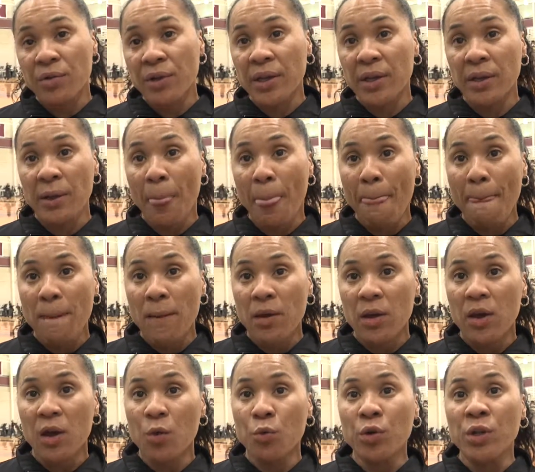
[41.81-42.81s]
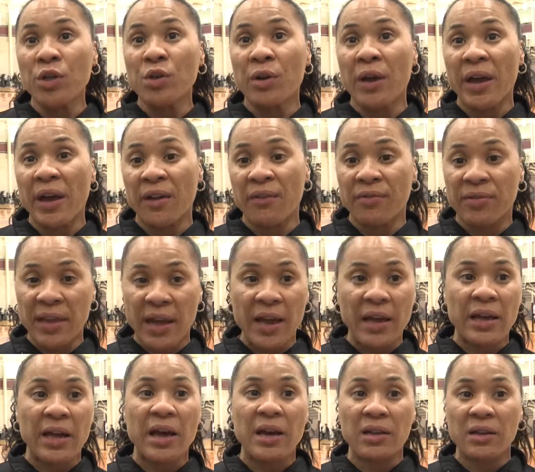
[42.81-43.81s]
And uh, when you have
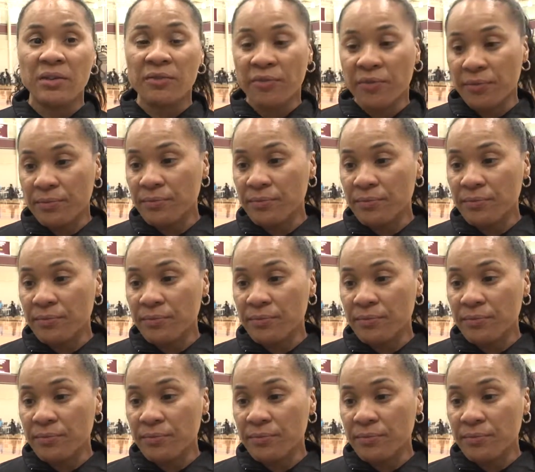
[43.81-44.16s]
that kind of,